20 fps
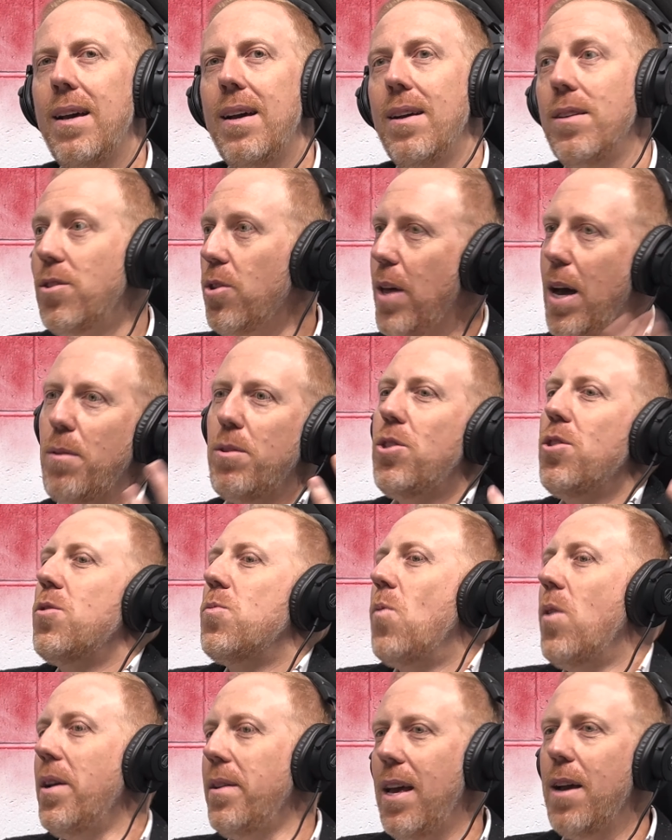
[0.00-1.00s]
So that was just
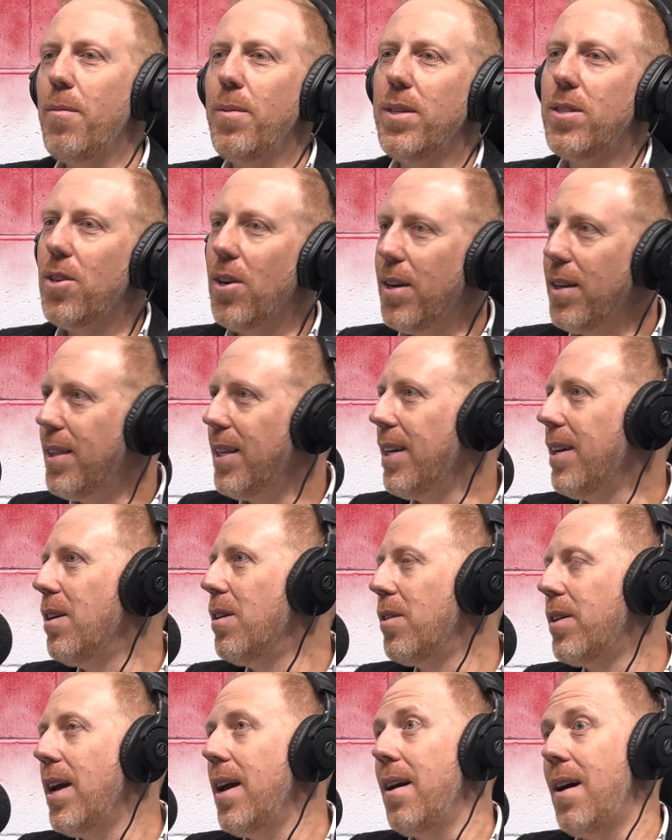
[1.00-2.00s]
one. Then we started thinking,
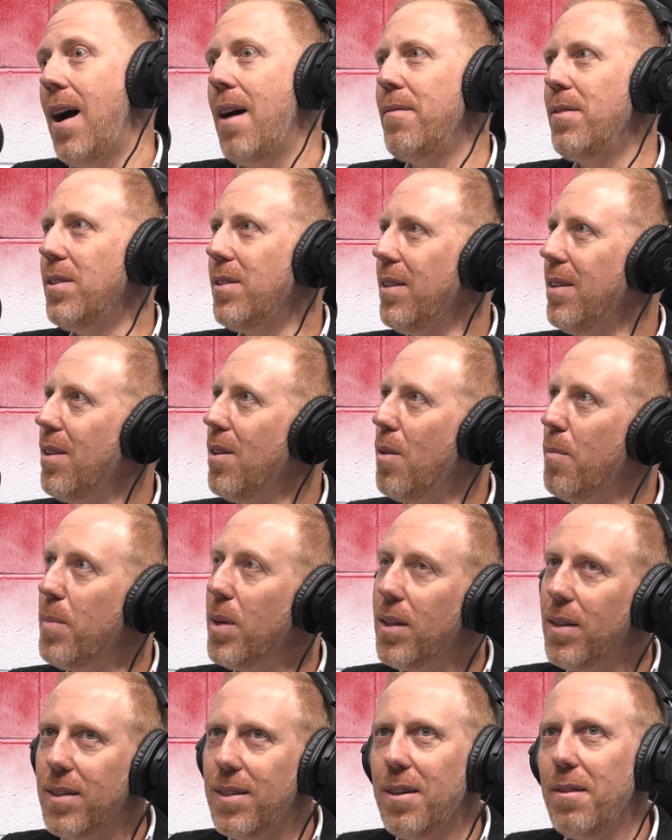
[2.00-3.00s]
okay, obviously, you know,
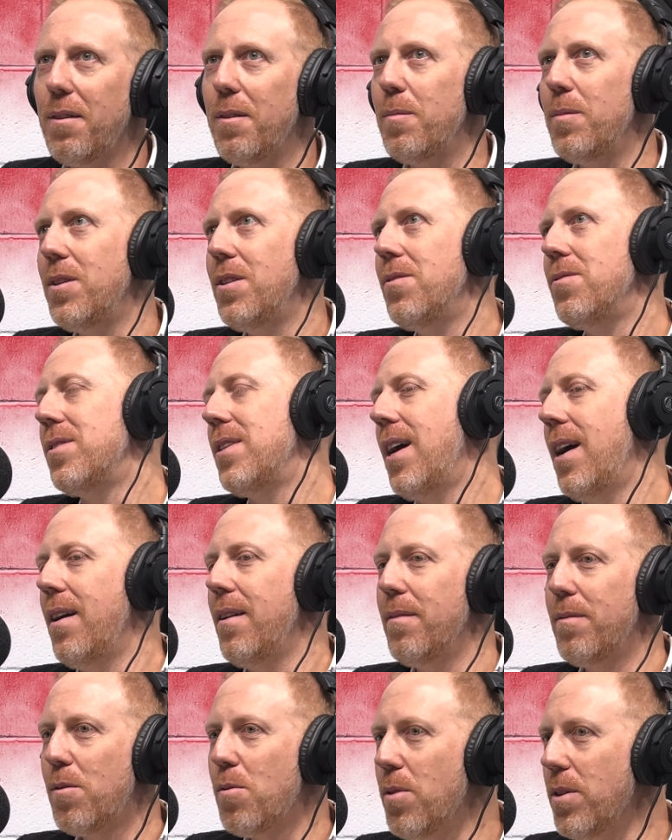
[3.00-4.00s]
military would use
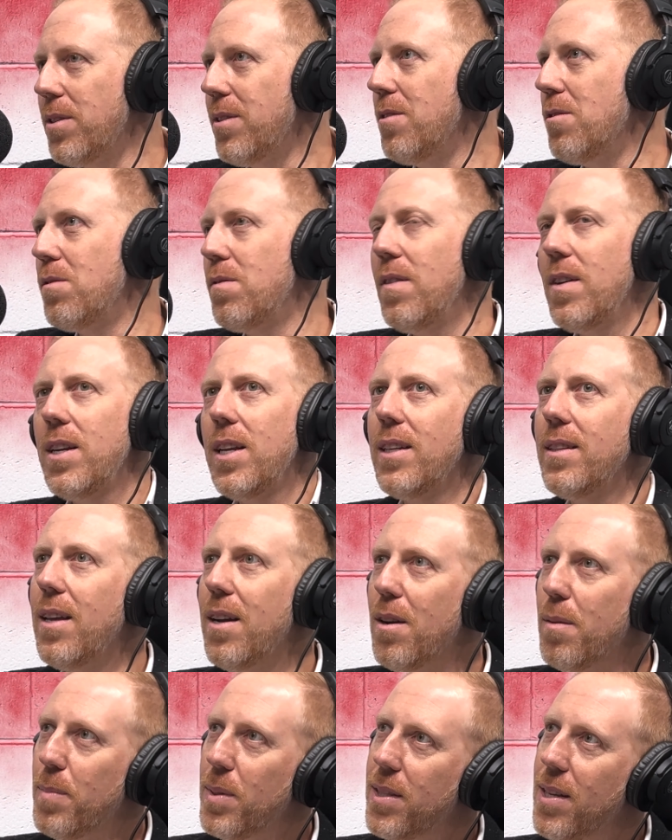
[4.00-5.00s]
that. Of course, there's funding
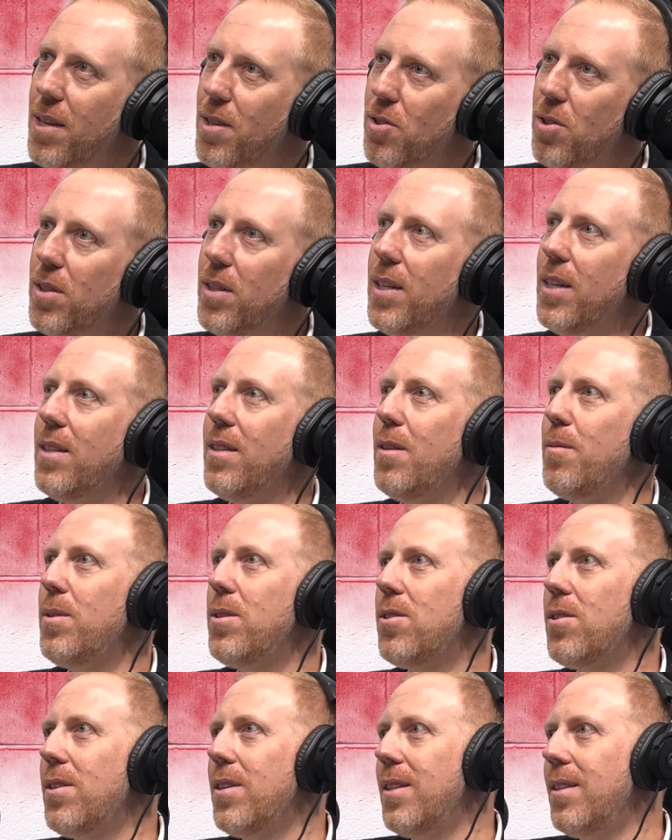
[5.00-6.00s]
there potentially. And then we
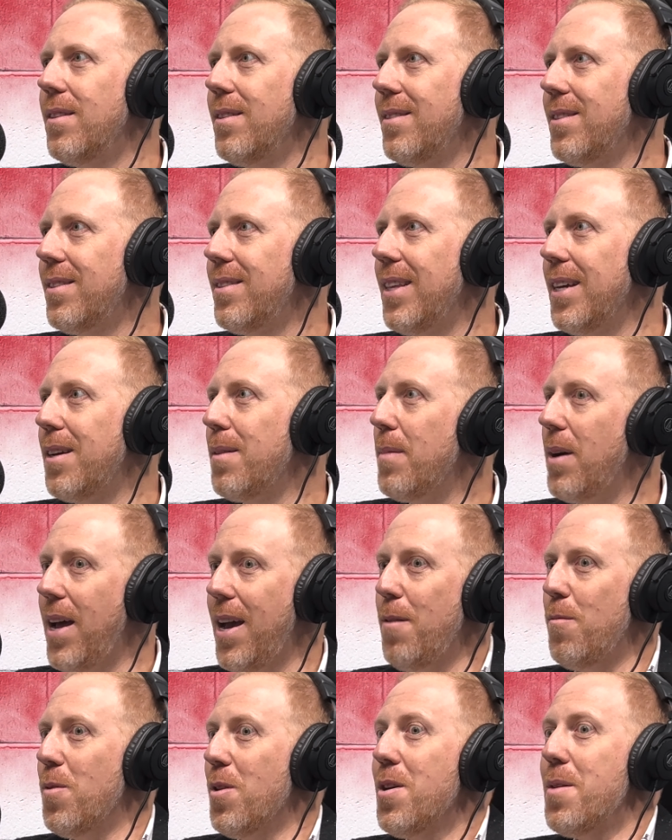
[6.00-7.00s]
started thinking about,
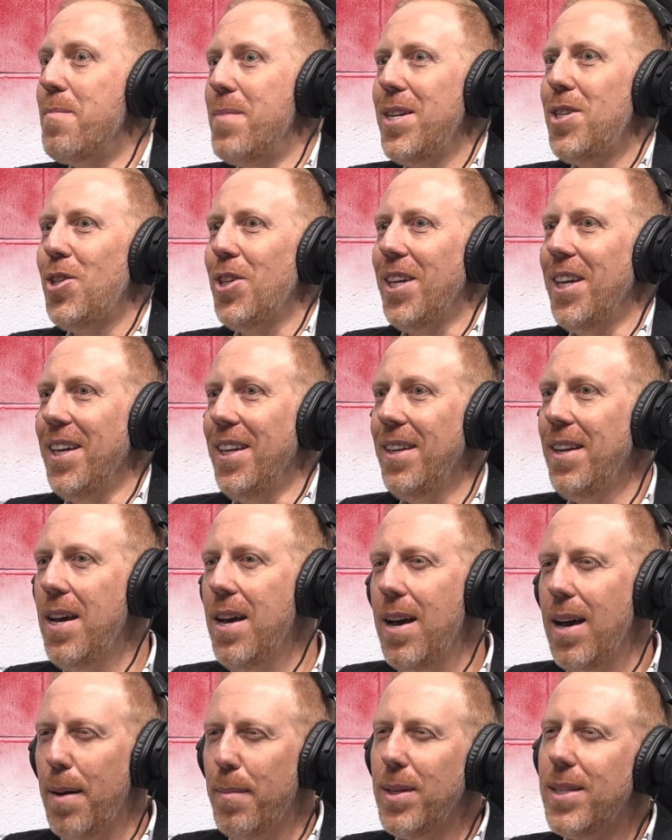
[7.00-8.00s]
hey, we're in Michigan.
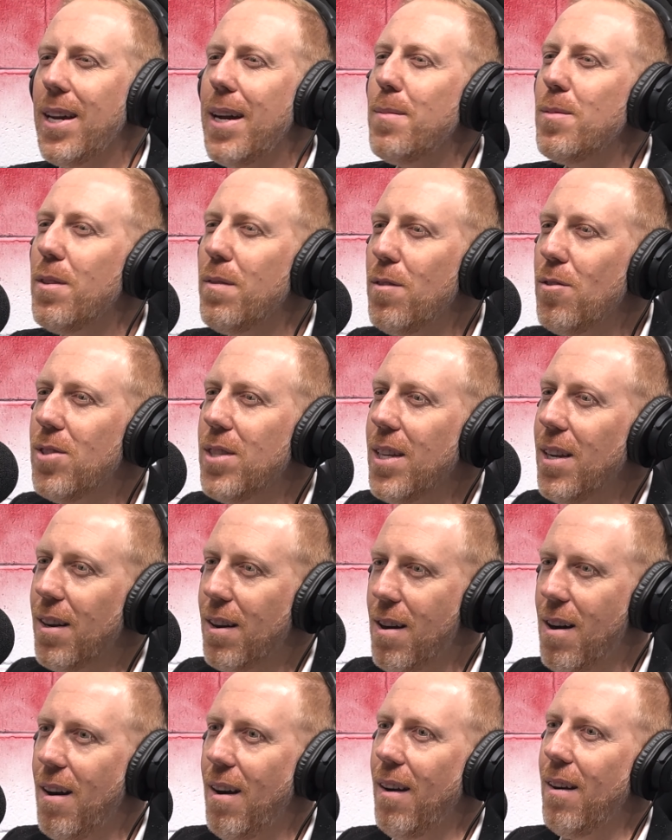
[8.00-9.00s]
How many times have you seen a
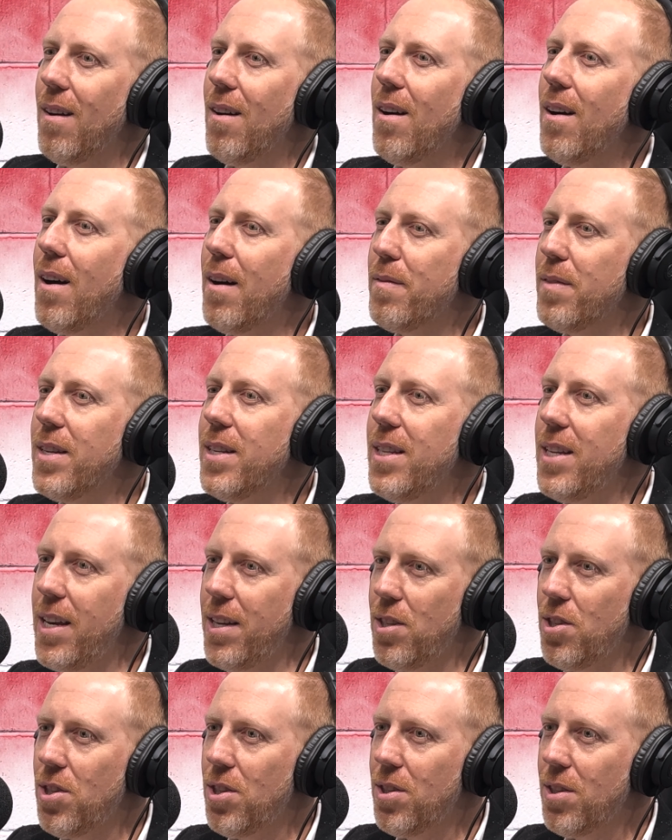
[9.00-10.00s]
car off a
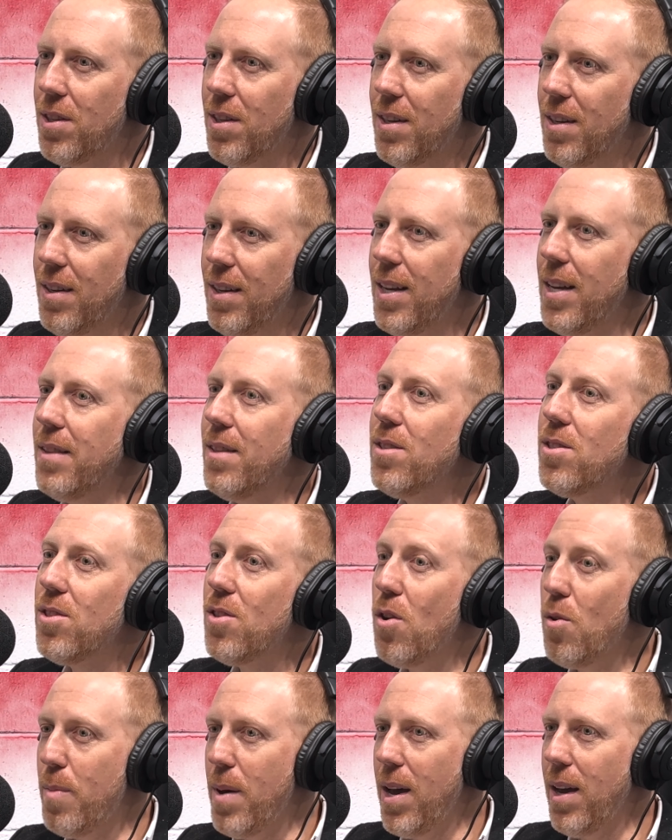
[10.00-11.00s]
ditch in the
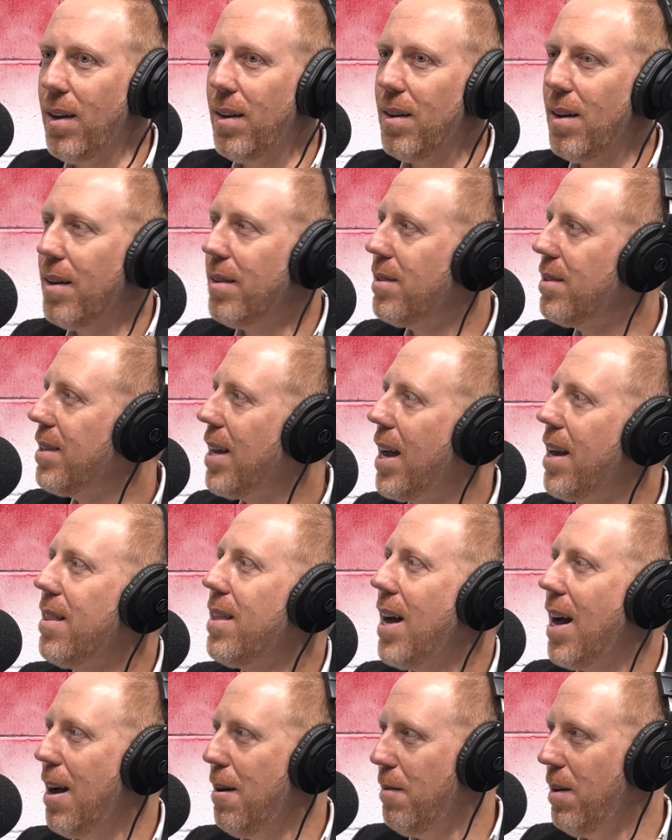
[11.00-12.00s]
snowbank on the side of
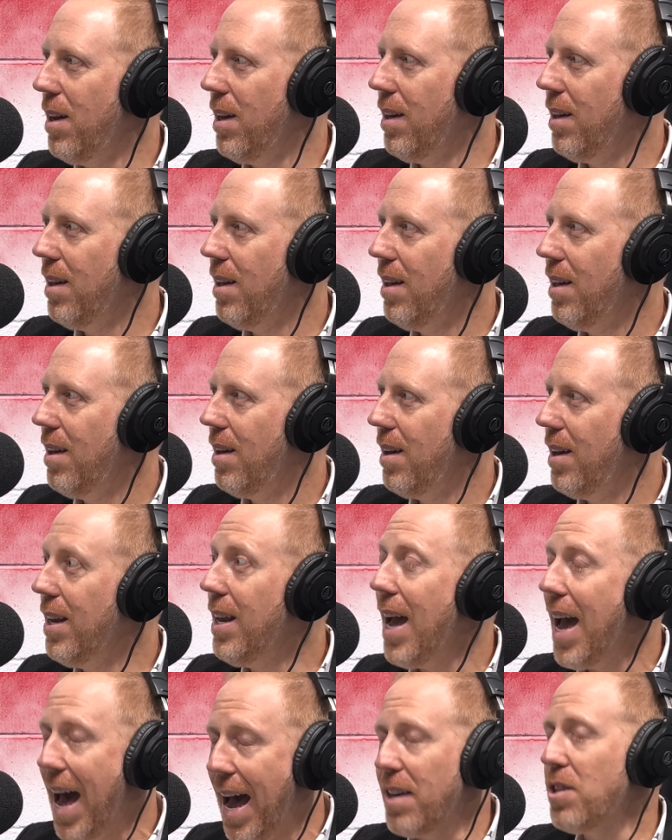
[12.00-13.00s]
the highway?
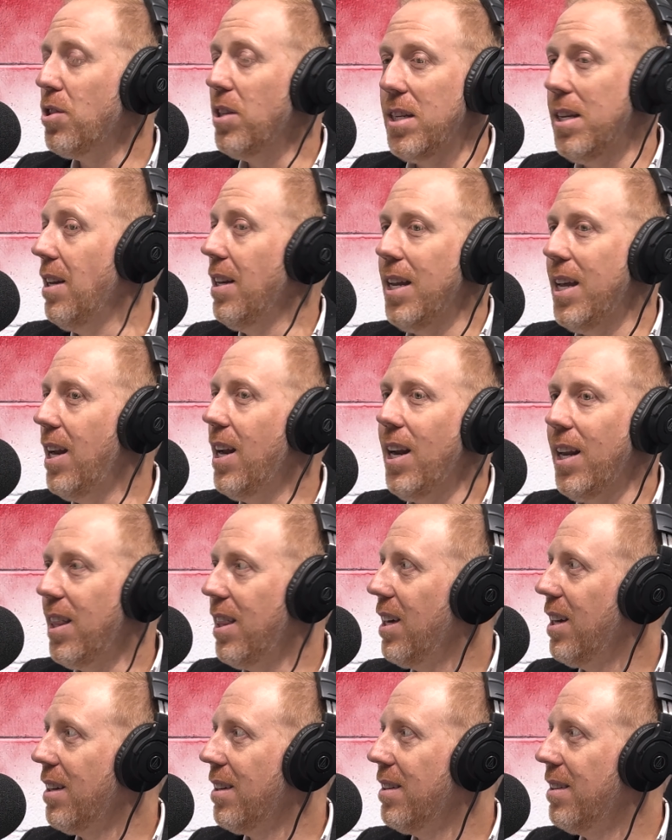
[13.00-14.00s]
It actually didn't hit
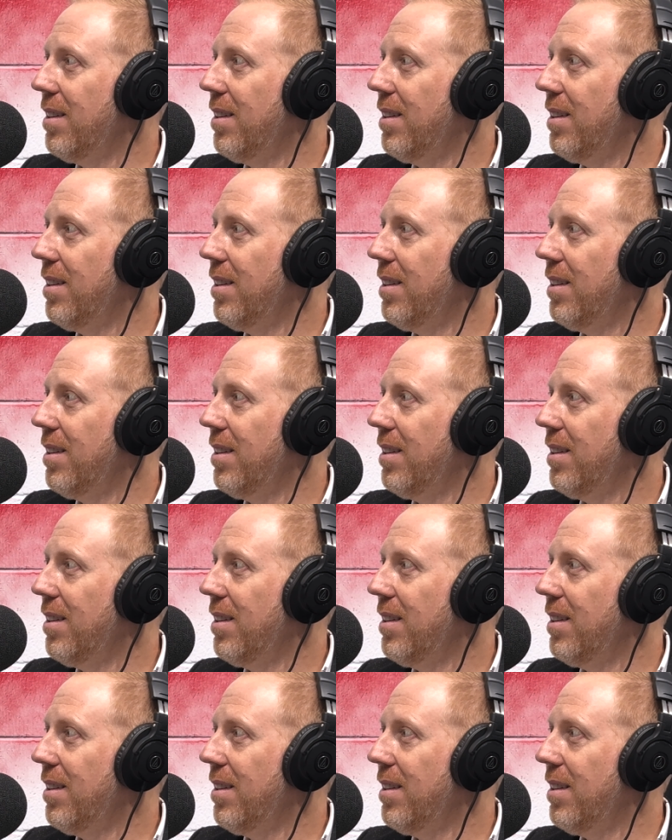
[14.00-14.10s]
anything.